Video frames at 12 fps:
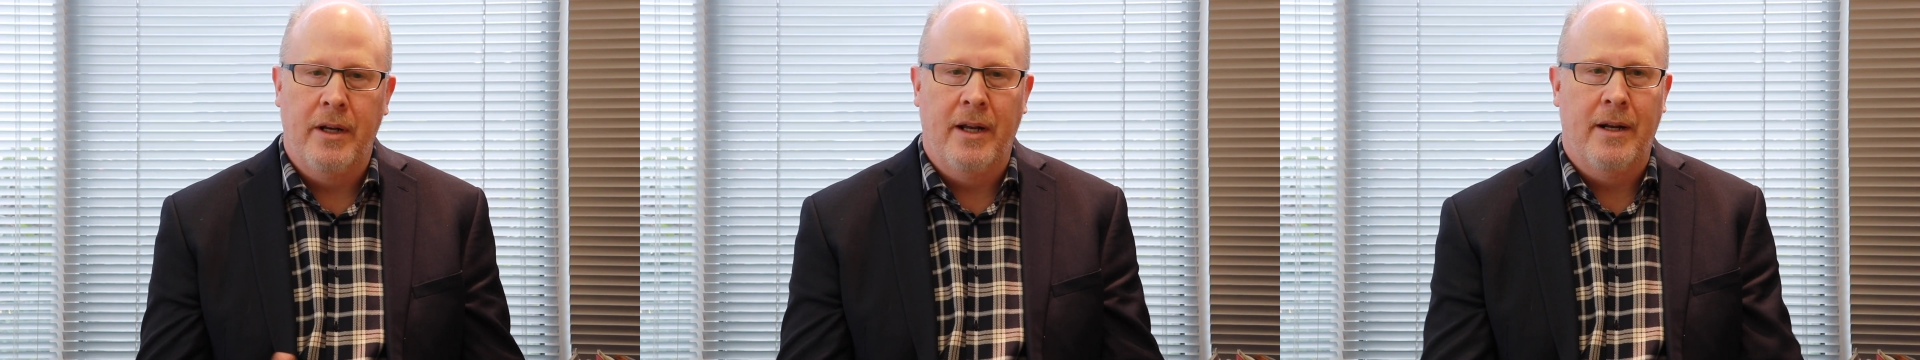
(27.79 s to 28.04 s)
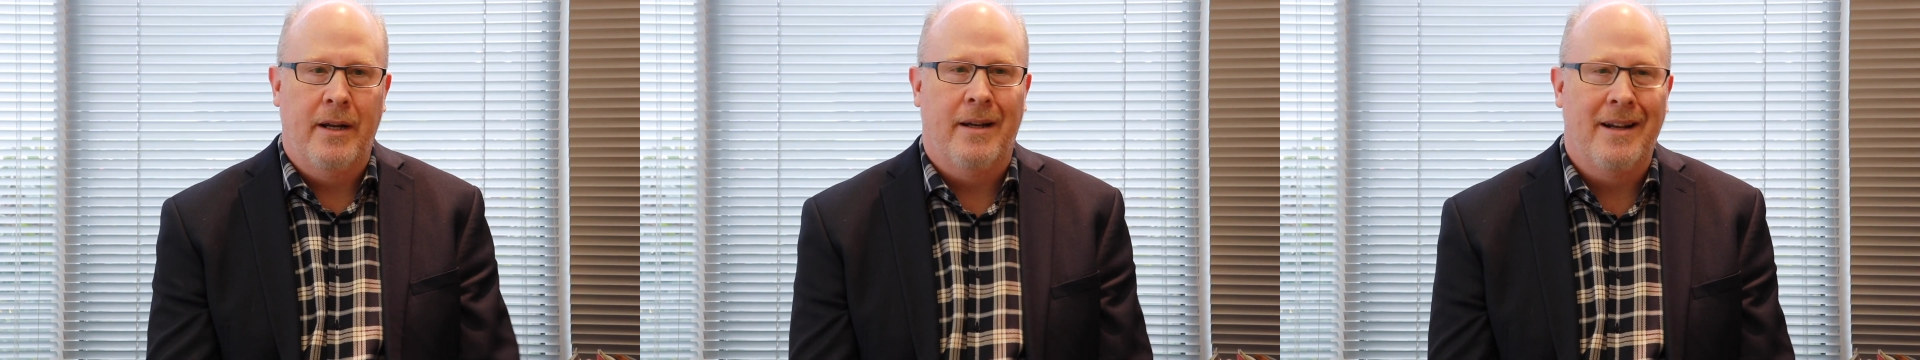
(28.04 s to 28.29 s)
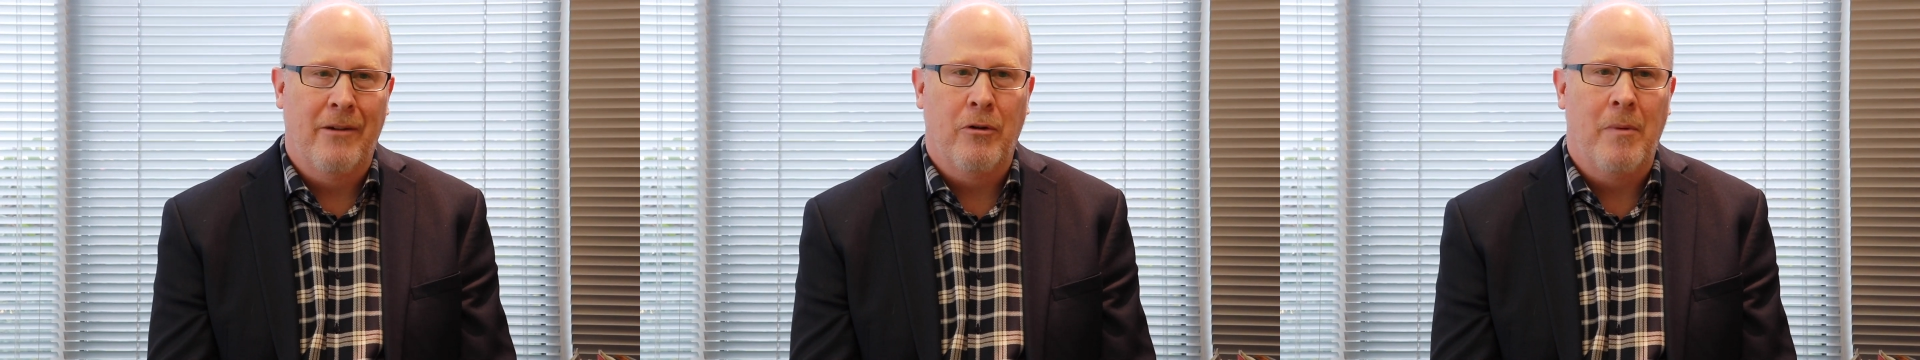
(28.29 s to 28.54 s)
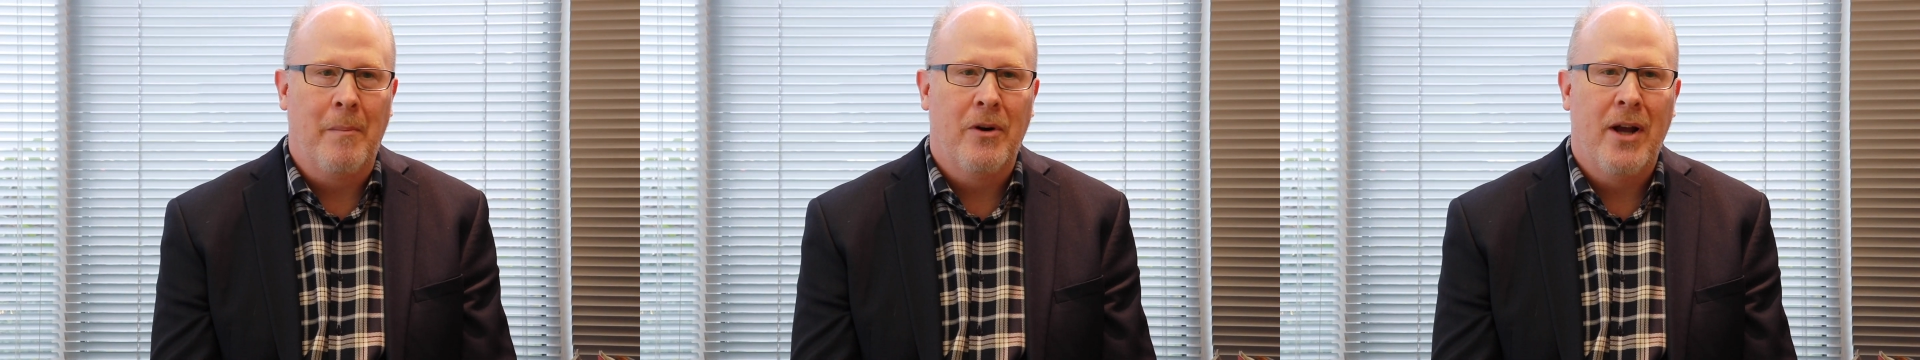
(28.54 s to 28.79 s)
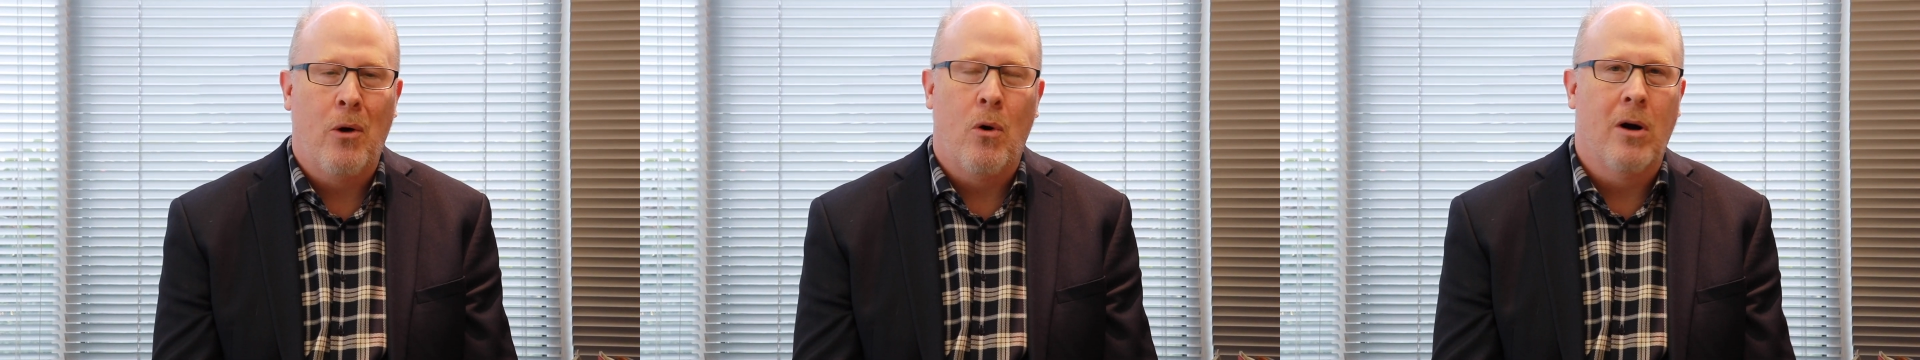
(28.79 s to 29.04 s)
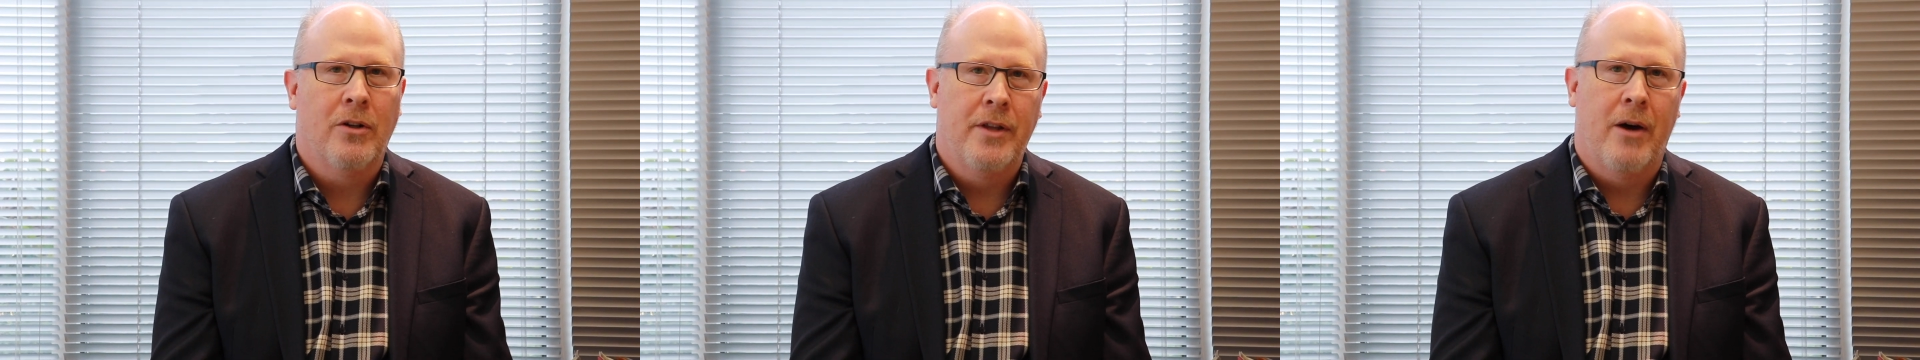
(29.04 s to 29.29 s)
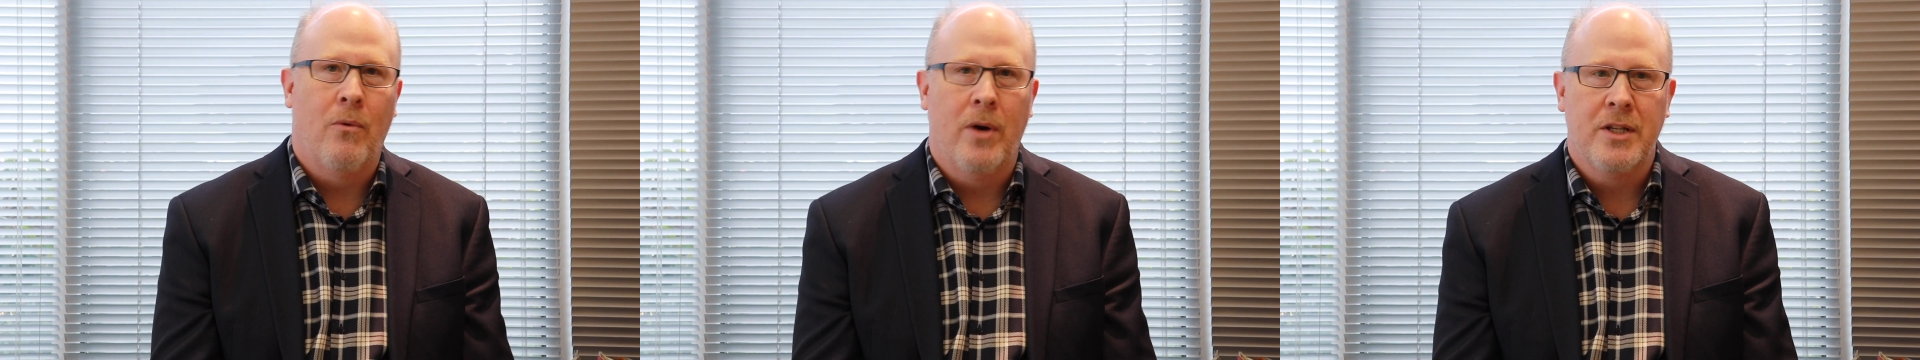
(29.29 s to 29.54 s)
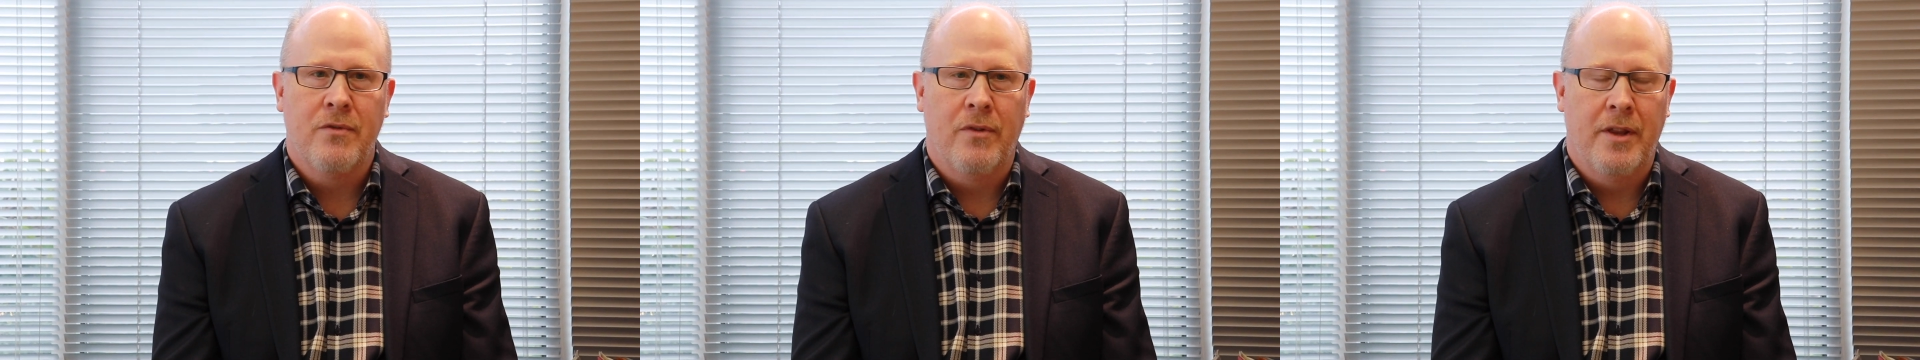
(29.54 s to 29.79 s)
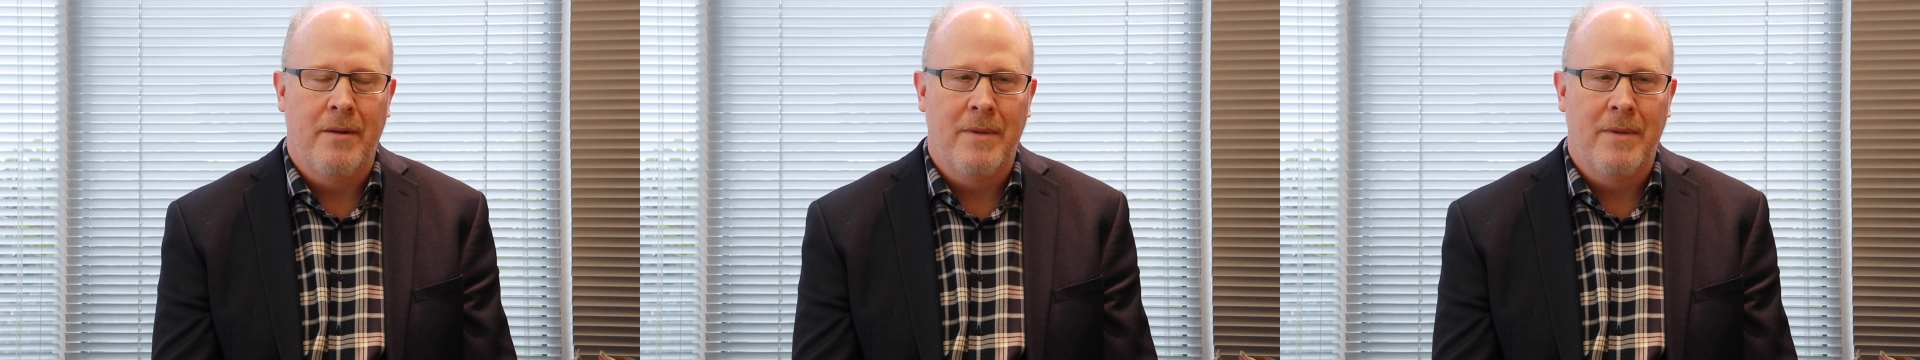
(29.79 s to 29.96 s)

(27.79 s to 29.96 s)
And I remembered how hard that was for them.